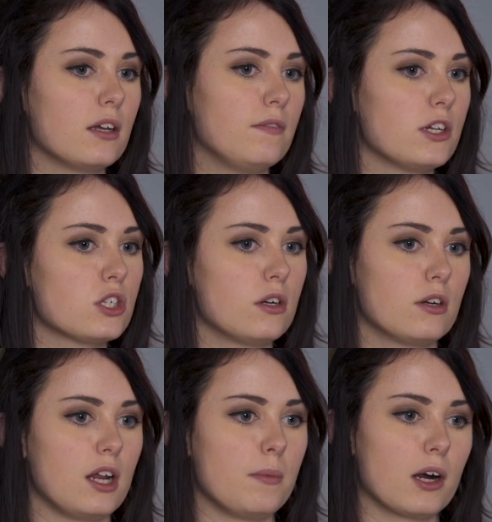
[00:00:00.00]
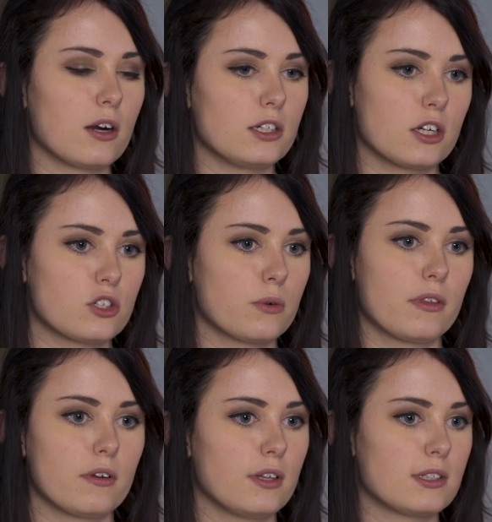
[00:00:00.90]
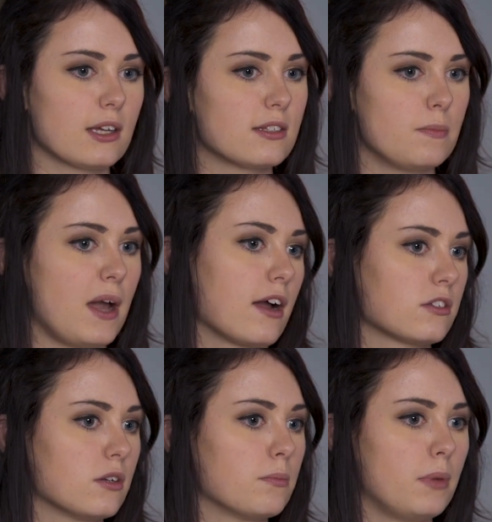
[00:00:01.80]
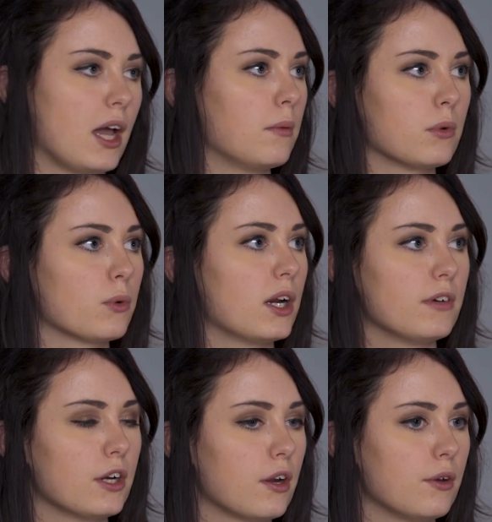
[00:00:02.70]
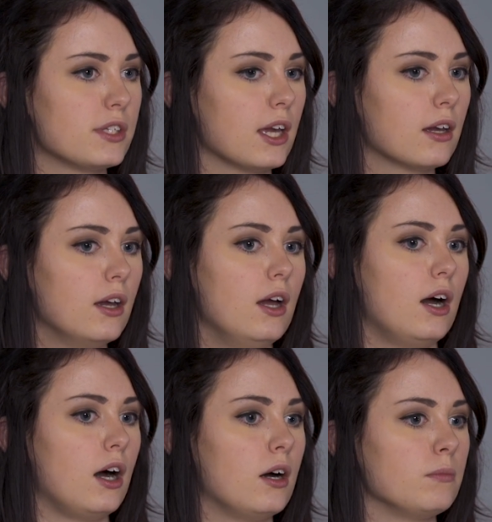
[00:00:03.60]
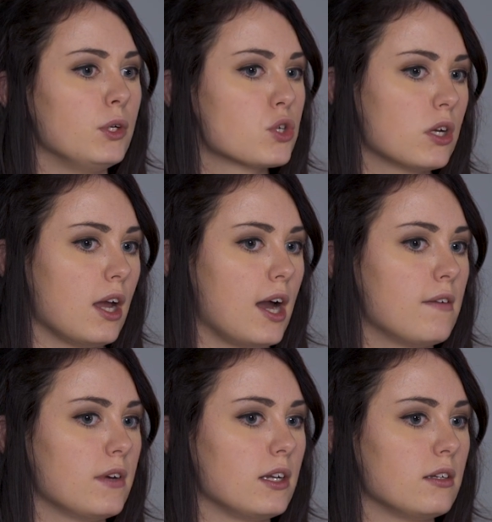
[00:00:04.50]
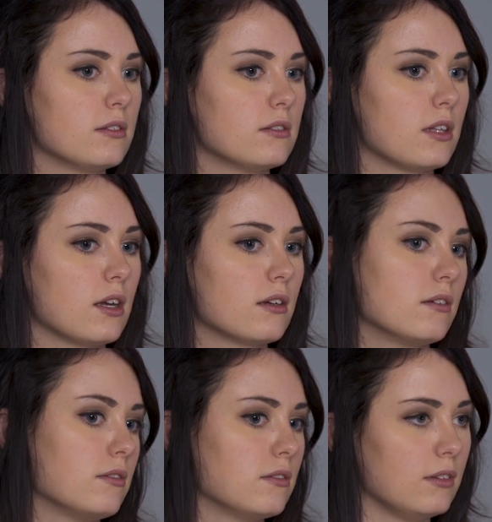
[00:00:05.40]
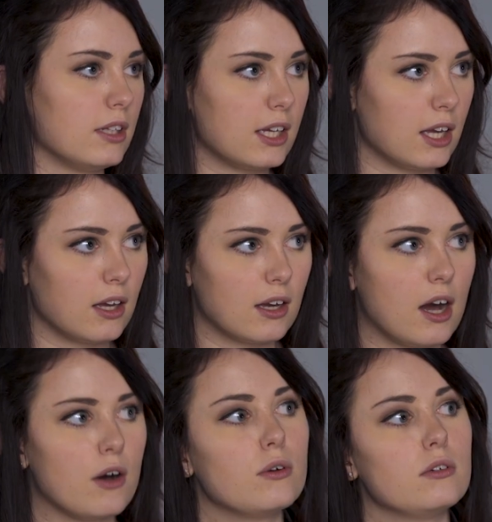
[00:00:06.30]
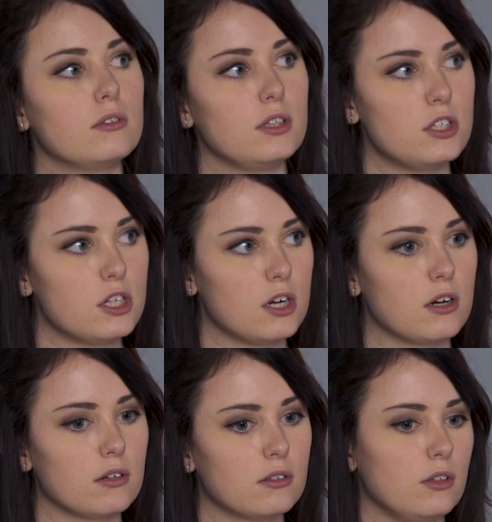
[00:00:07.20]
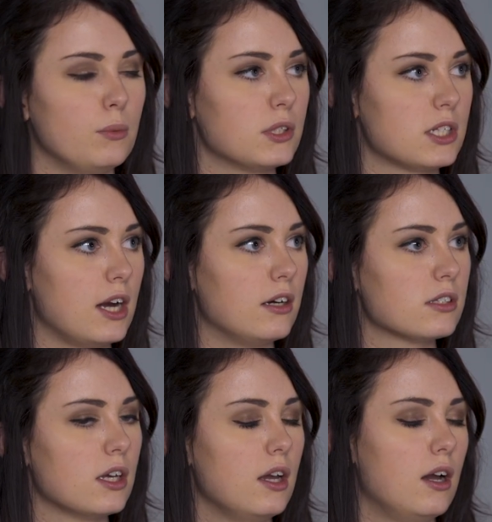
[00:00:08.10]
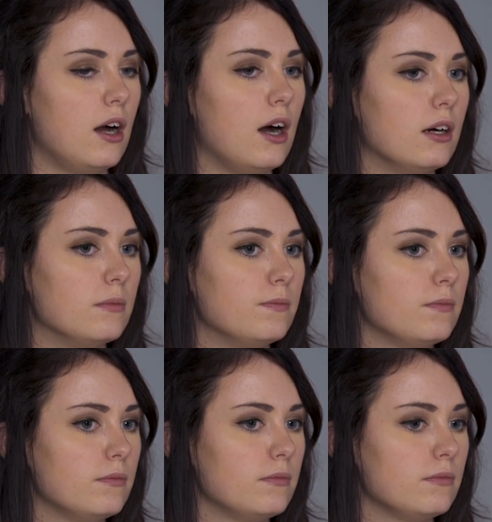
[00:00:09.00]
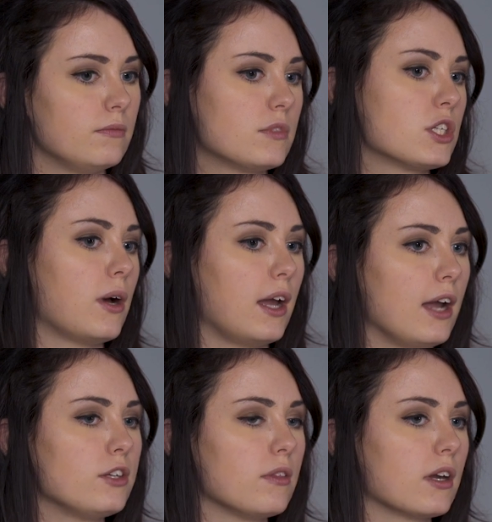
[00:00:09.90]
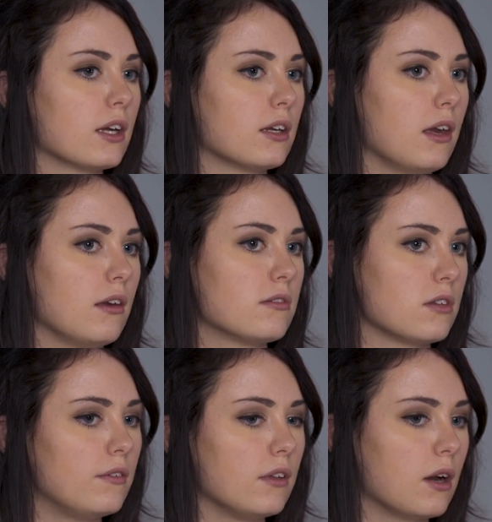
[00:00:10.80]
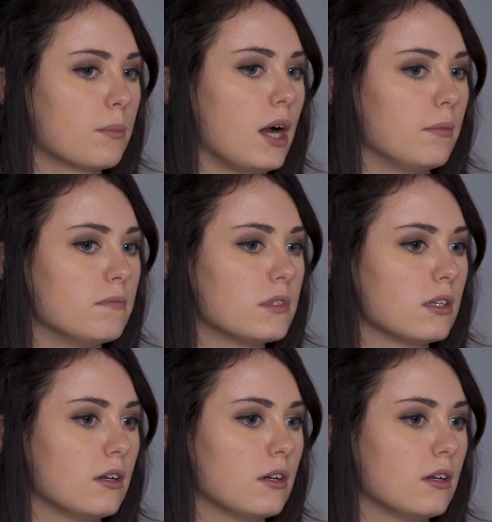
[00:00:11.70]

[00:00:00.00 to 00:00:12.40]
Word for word: convention or a naming architecture, whether that's like SMACSS or BEM or whatever you're using, um, you shouldn't have any like leaking out into your global styles. Um, so I, I do think it can solve a lot of problems,